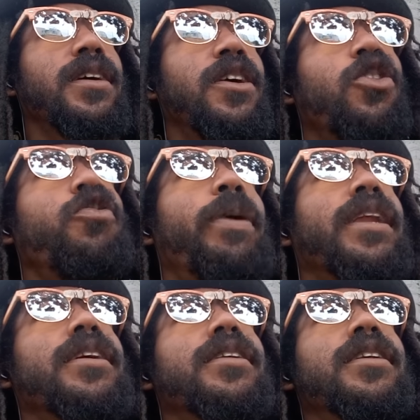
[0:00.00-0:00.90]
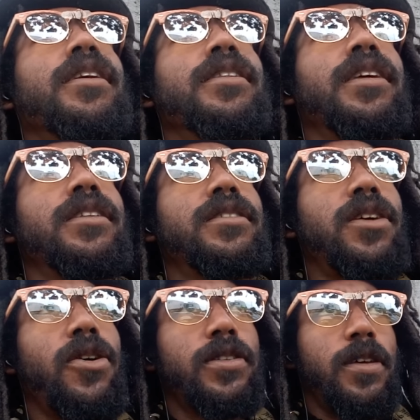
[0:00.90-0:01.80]
Who better than to
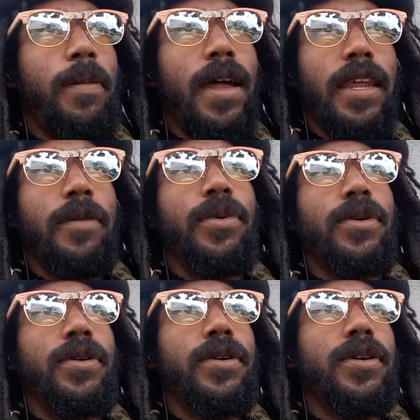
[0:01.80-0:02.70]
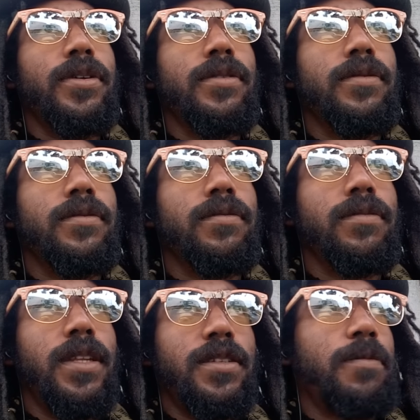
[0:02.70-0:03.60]
talk to my neighborhood
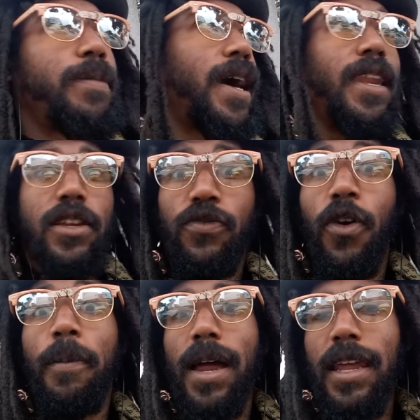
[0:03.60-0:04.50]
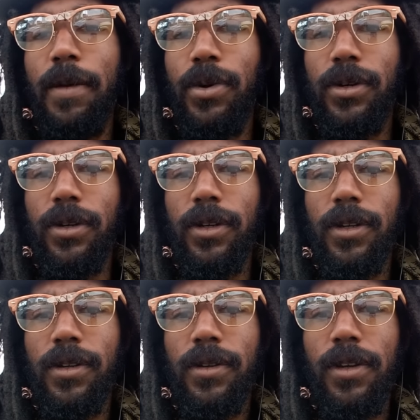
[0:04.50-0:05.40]
than somebody that's from my neighborhood?
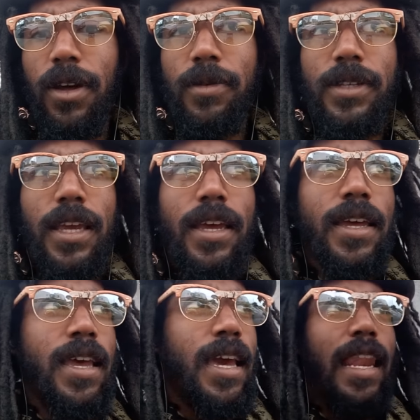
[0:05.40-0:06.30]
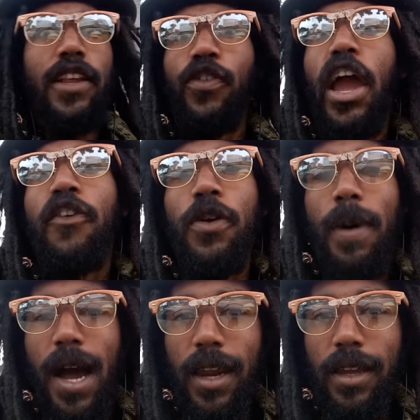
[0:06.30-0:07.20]
You know what I'm saying? And that's for
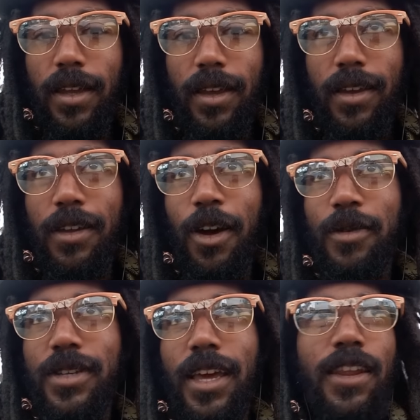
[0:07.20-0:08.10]
everybody. You know what I'm saying?